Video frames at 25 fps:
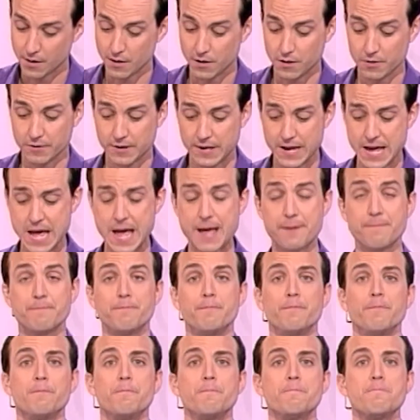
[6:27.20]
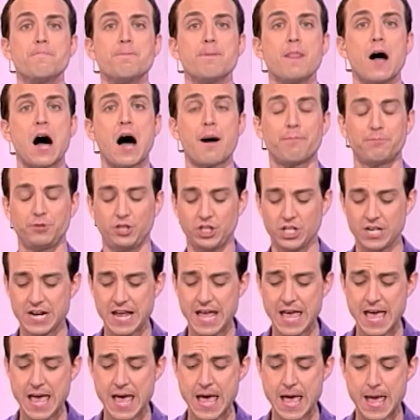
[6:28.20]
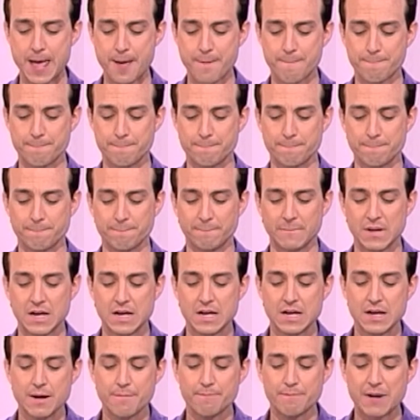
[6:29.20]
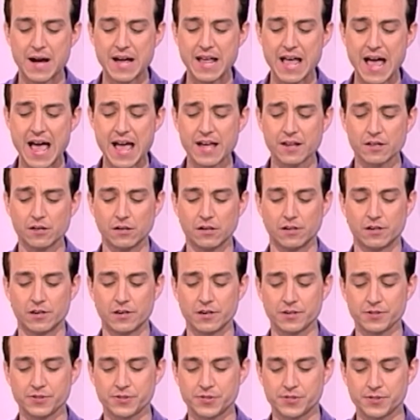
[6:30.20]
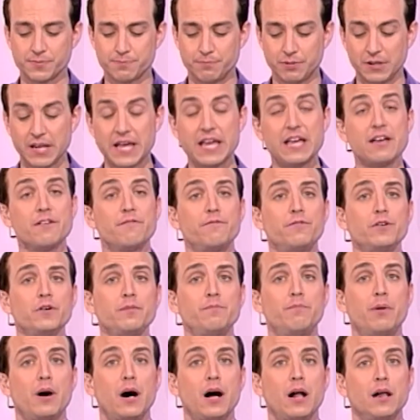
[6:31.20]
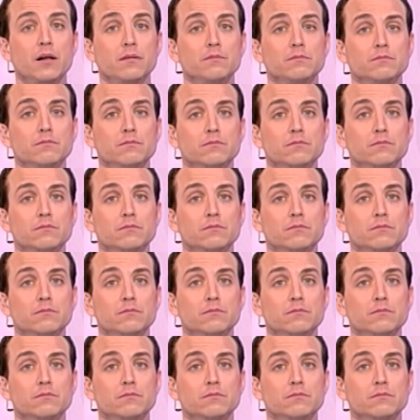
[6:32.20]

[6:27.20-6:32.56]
Okay, option A. My ankle hurts playing football.